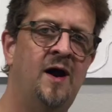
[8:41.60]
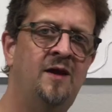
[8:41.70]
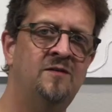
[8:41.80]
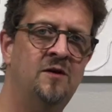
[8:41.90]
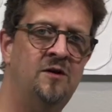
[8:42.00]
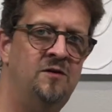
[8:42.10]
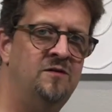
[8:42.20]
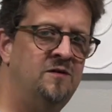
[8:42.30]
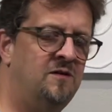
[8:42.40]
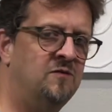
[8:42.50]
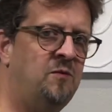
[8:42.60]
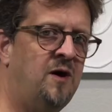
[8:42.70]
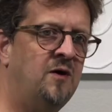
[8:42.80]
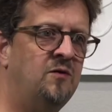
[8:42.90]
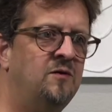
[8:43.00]
I started using this
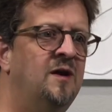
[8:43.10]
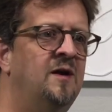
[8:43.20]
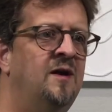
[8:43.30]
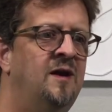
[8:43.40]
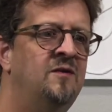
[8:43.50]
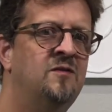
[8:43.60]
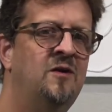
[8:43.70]
model and